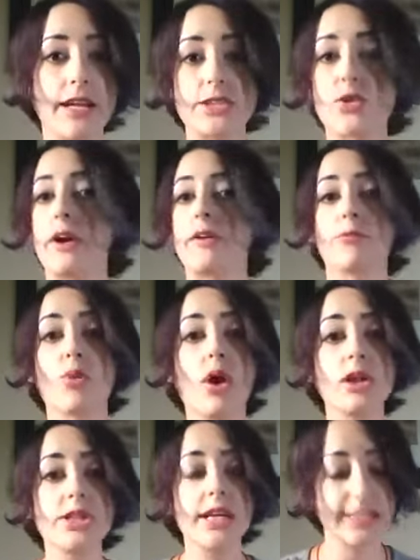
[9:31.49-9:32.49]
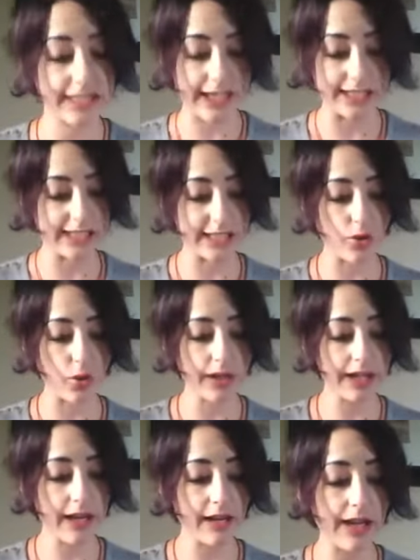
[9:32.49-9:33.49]
It's creative projects. It's
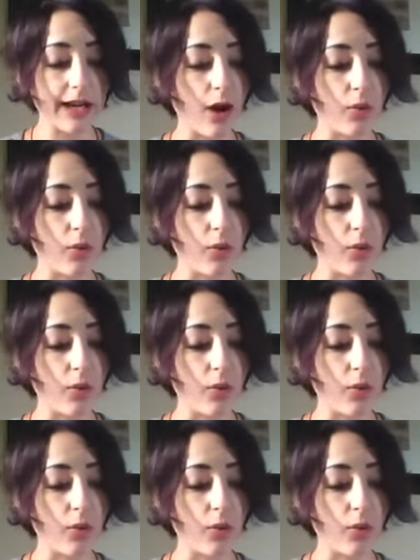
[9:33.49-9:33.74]
storytelling.